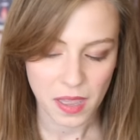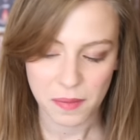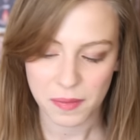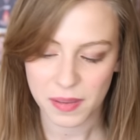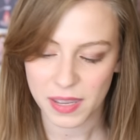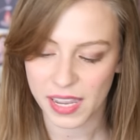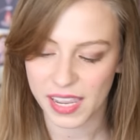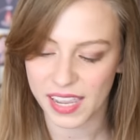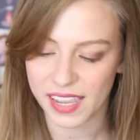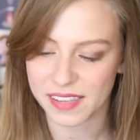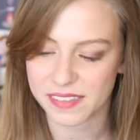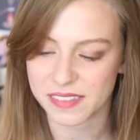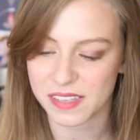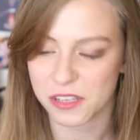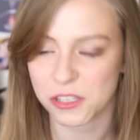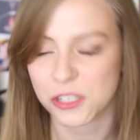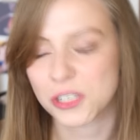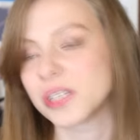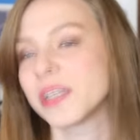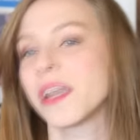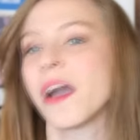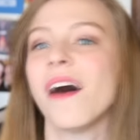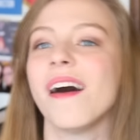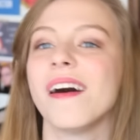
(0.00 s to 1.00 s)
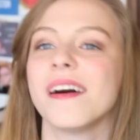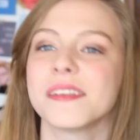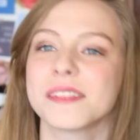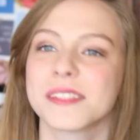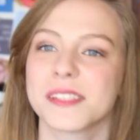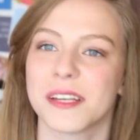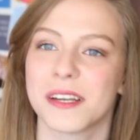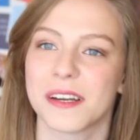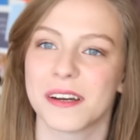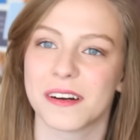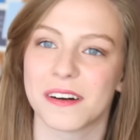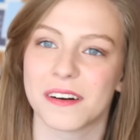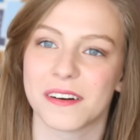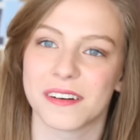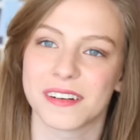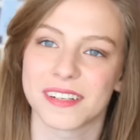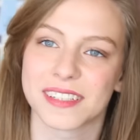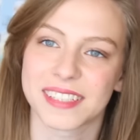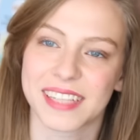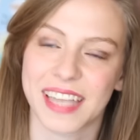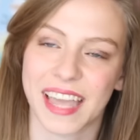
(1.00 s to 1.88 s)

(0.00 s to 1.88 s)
because she also,